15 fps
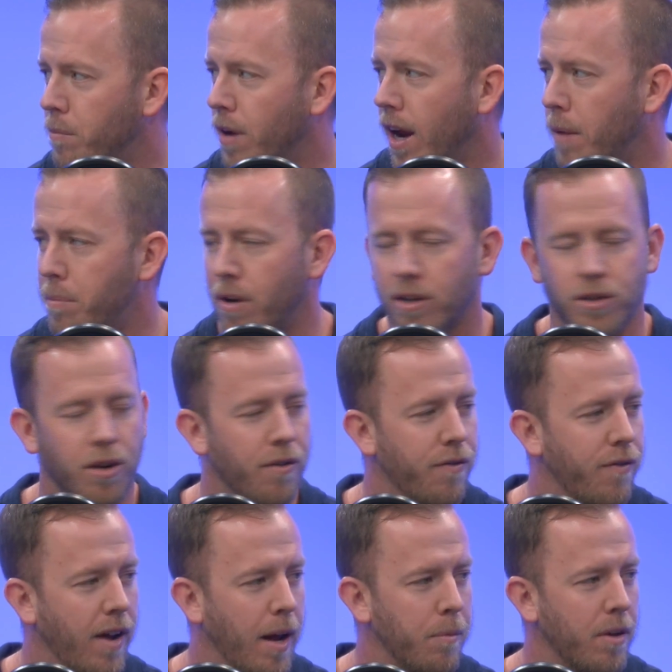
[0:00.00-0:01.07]
be, but I picture
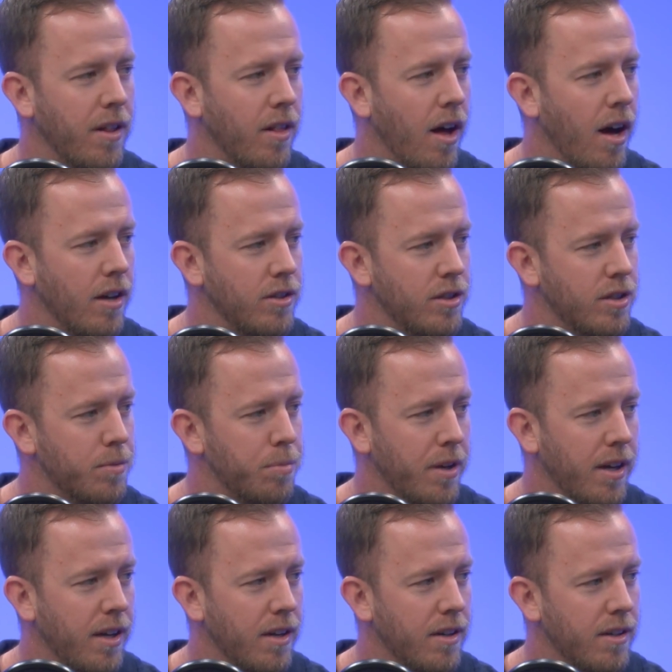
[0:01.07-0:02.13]
family law just
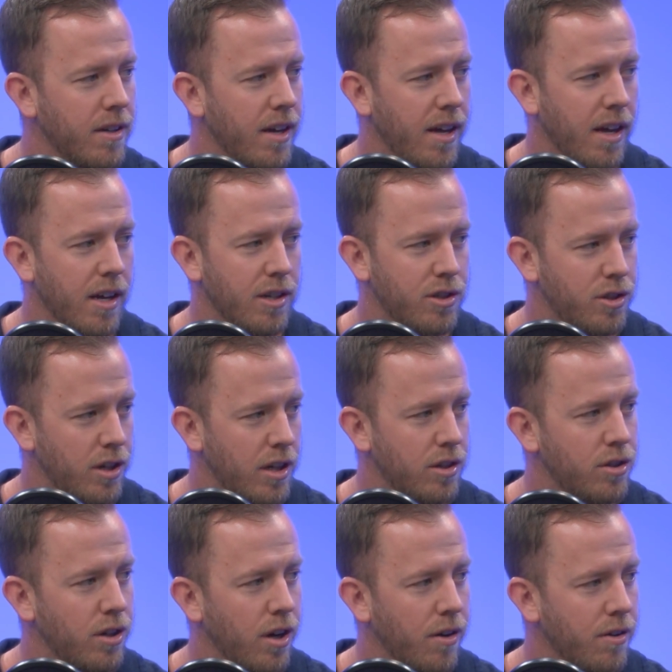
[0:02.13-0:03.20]
being a shit
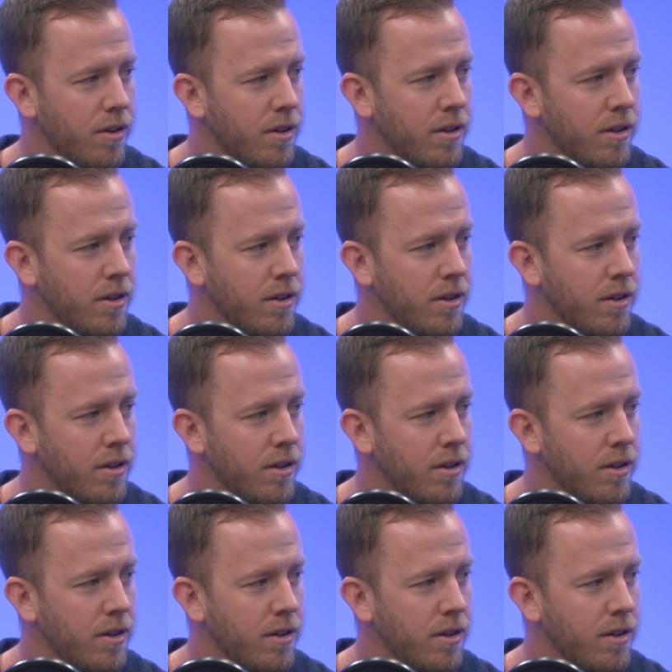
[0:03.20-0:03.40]
show.